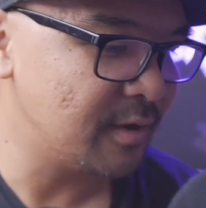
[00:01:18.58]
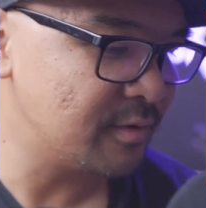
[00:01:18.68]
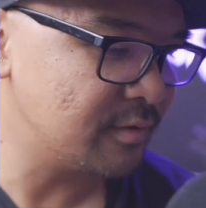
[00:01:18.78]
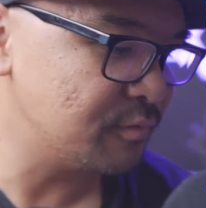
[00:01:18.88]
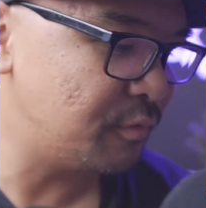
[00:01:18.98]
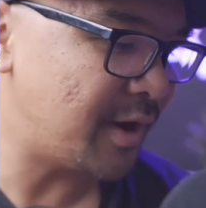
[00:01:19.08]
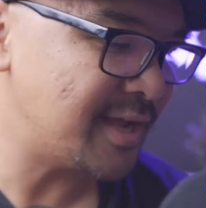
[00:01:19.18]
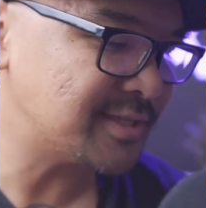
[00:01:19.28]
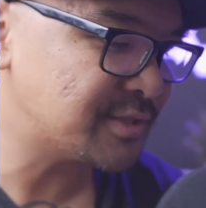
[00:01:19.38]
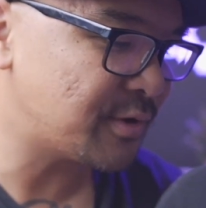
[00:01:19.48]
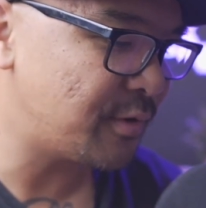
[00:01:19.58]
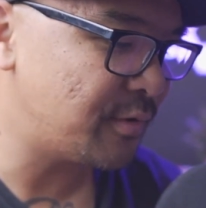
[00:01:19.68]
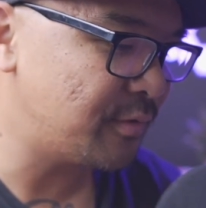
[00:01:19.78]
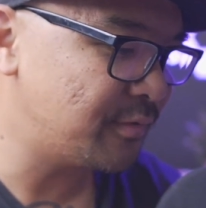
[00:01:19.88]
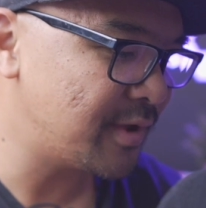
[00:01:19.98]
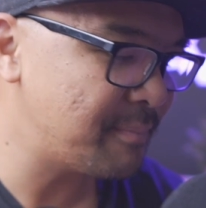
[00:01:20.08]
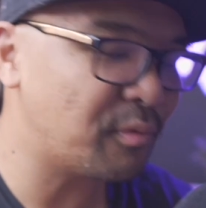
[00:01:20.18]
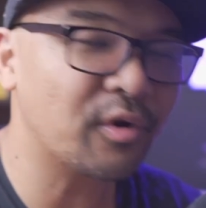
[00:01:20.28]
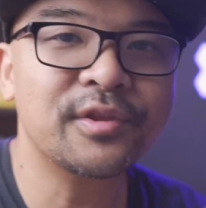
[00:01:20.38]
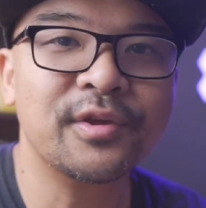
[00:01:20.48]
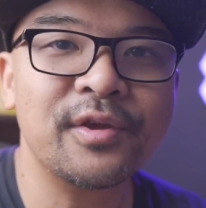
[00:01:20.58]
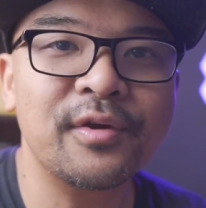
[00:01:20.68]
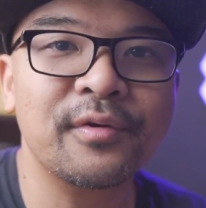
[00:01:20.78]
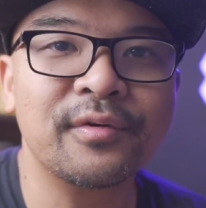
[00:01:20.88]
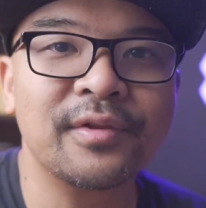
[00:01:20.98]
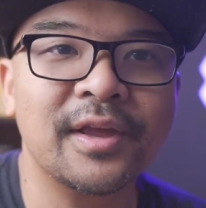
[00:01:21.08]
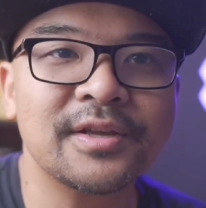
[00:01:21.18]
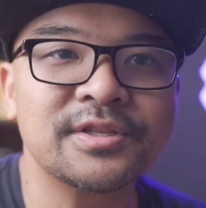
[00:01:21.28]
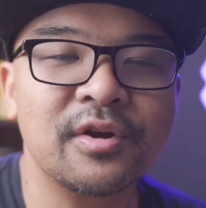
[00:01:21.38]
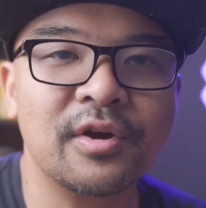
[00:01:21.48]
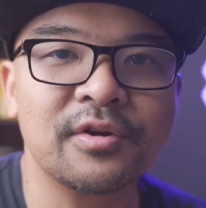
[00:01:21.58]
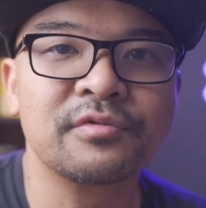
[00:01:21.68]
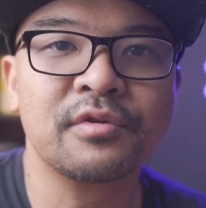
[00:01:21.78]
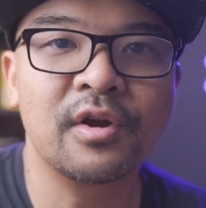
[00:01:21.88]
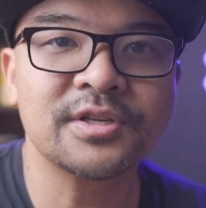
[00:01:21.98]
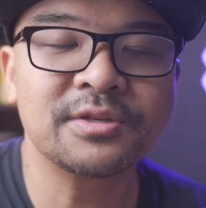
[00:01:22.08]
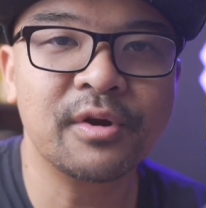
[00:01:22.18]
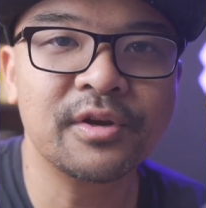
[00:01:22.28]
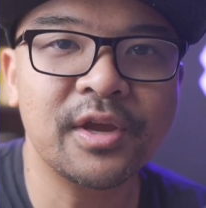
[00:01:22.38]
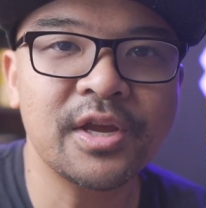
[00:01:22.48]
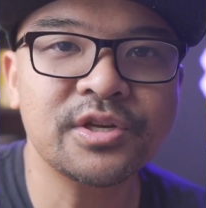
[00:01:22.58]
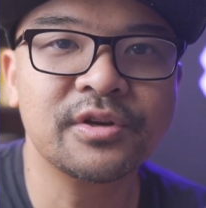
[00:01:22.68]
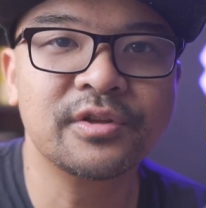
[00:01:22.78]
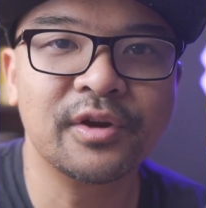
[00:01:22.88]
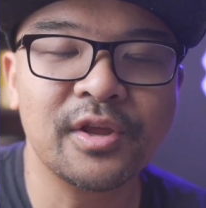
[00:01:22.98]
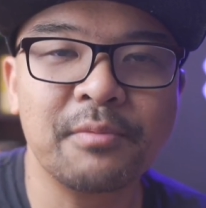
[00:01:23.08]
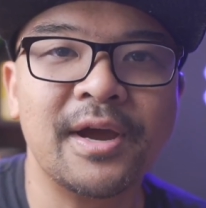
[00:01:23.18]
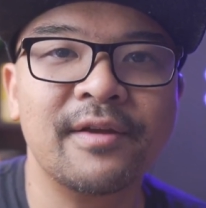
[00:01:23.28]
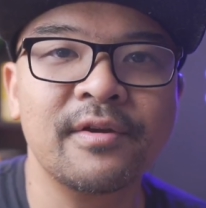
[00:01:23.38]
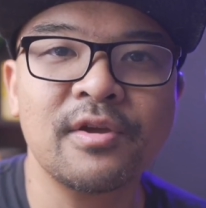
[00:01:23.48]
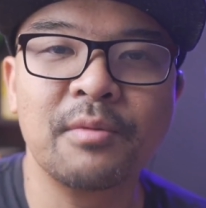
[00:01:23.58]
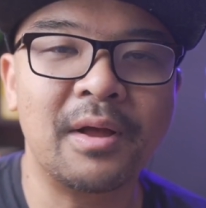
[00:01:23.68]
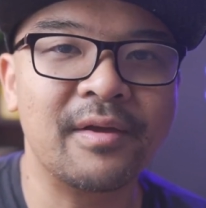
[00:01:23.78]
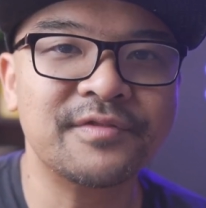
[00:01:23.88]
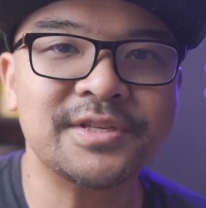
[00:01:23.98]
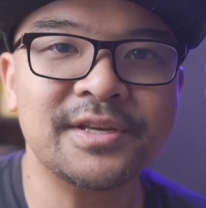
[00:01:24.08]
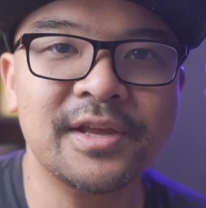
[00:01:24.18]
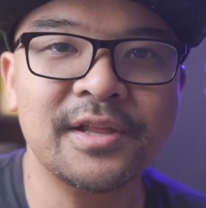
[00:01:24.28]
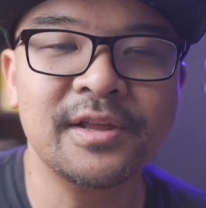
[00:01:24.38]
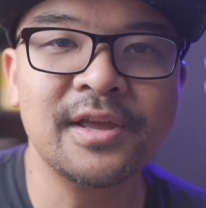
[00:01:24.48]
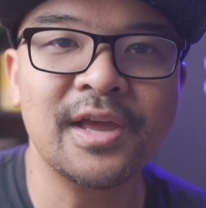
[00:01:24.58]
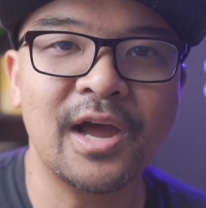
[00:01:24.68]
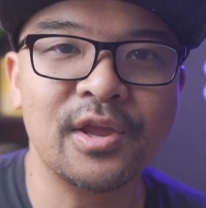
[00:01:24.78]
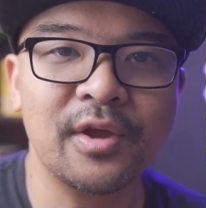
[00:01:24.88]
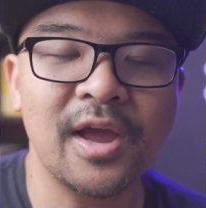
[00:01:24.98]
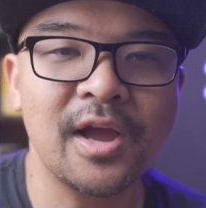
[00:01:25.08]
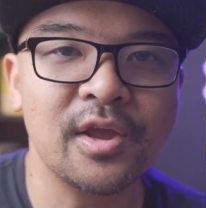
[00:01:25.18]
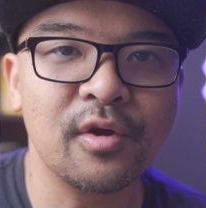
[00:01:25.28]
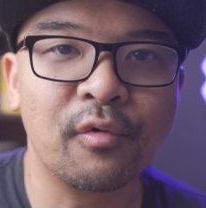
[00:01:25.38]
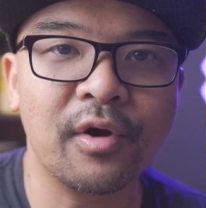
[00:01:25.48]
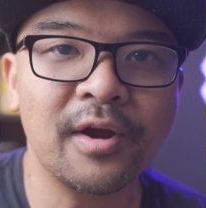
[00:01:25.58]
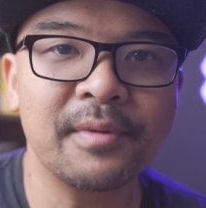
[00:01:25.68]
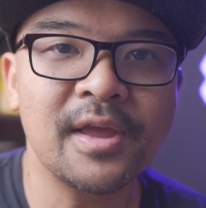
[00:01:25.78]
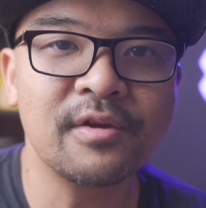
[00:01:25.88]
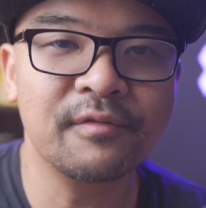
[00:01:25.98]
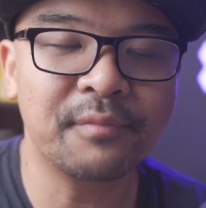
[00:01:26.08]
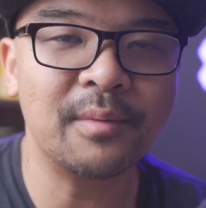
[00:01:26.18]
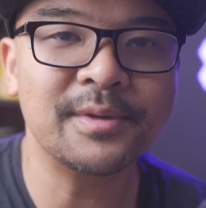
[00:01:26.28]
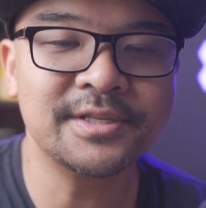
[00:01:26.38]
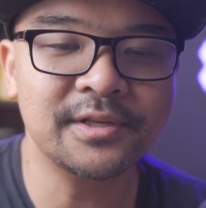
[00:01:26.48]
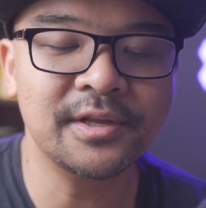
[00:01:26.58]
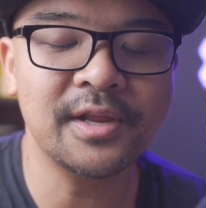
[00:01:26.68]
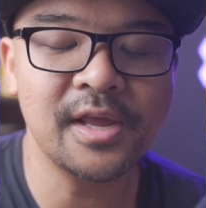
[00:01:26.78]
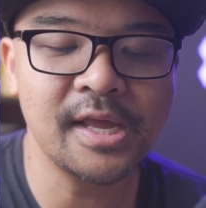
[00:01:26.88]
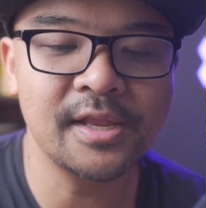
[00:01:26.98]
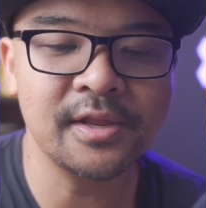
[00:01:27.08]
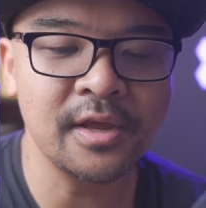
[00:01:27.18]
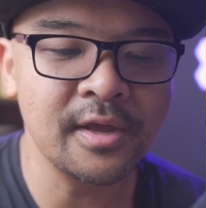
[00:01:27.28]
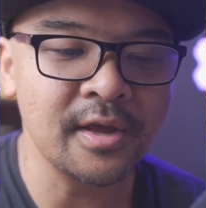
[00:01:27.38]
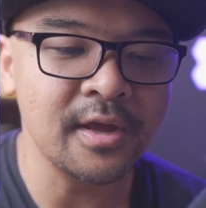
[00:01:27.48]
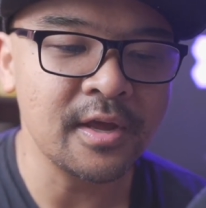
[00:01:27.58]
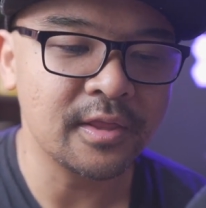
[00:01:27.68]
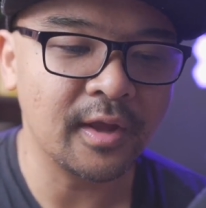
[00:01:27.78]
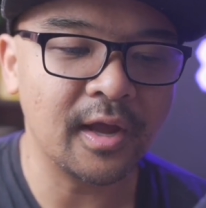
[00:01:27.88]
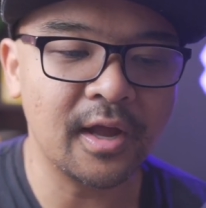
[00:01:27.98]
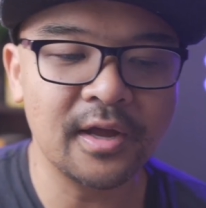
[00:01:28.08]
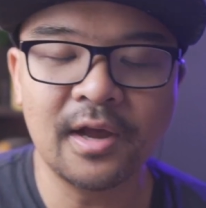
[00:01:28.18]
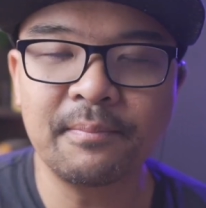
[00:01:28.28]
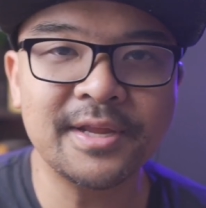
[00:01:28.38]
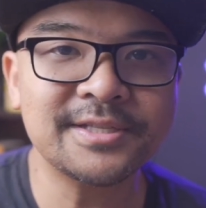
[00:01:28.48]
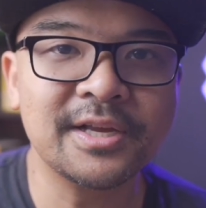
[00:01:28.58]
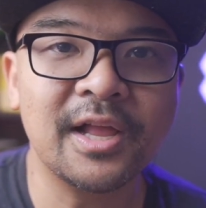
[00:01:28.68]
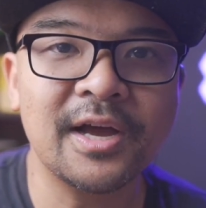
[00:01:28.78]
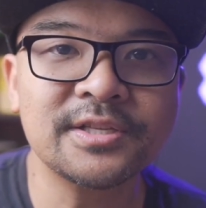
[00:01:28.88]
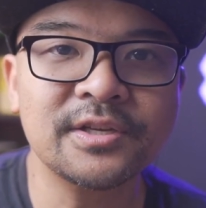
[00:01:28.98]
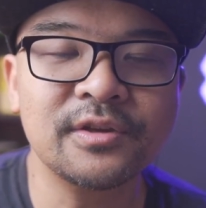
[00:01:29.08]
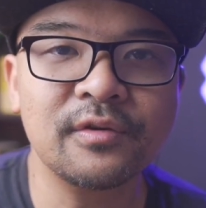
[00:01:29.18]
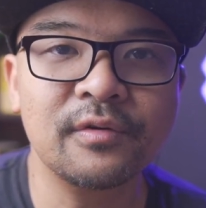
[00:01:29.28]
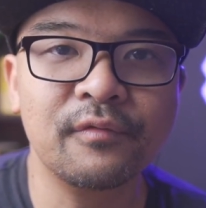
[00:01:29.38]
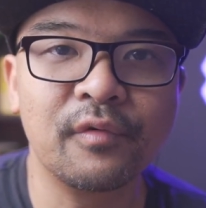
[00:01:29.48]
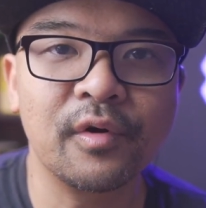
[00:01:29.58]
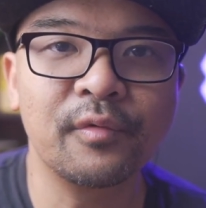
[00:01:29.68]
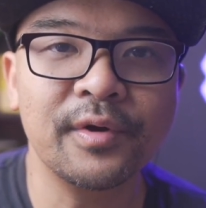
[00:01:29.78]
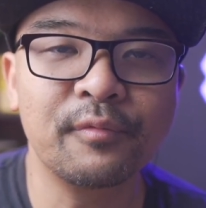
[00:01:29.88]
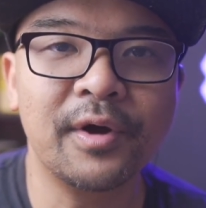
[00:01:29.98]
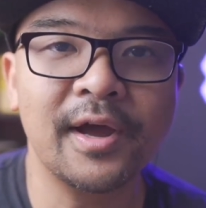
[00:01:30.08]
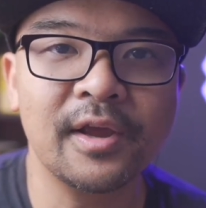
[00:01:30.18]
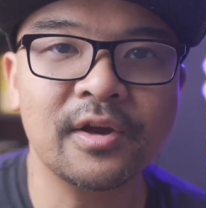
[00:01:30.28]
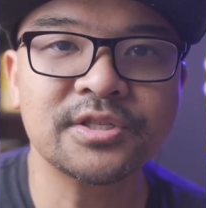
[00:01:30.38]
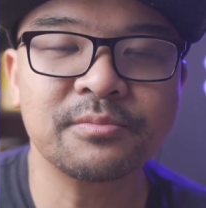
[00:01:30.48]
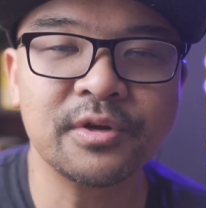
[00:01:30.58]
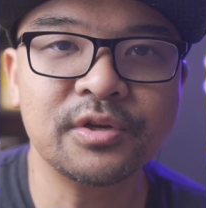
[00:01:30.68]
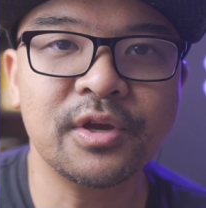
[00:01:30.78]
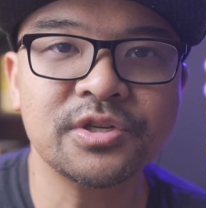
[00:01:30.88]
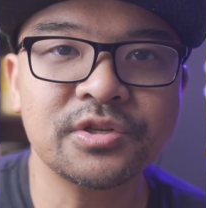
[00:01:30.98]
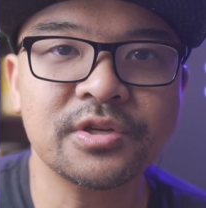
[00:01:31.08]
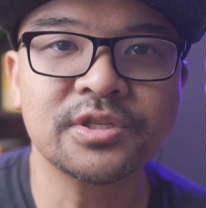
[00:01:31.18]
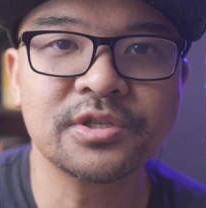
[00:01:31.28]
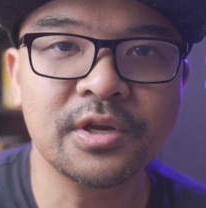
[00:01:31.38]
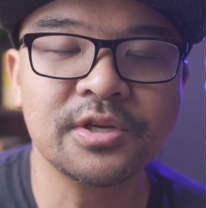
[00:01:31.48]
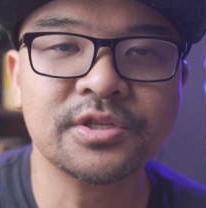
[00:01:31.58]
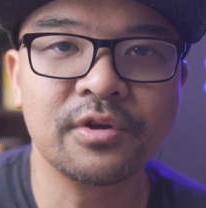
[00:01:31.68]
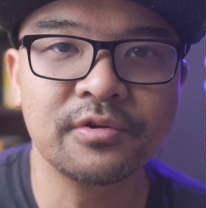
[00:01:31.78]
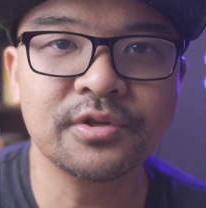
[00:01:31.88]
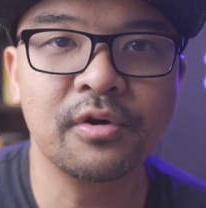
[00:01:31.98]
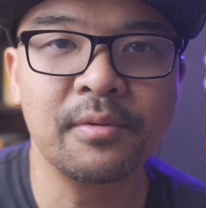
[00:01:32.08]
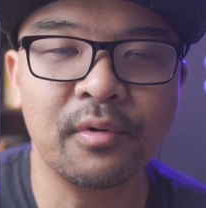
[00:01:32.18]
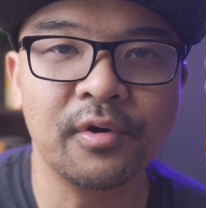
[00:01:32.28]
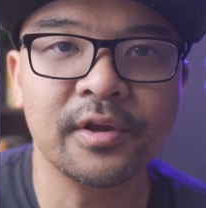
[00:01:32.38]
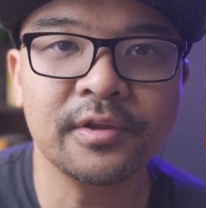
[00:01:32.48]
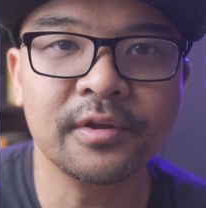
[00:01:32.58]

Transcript: Yeah. Why is it so important to you? Like this customer education and training, you might have, you probably have seen it are you work and you've probably seen it in the companies and clients that you work with why customer education is, is so so important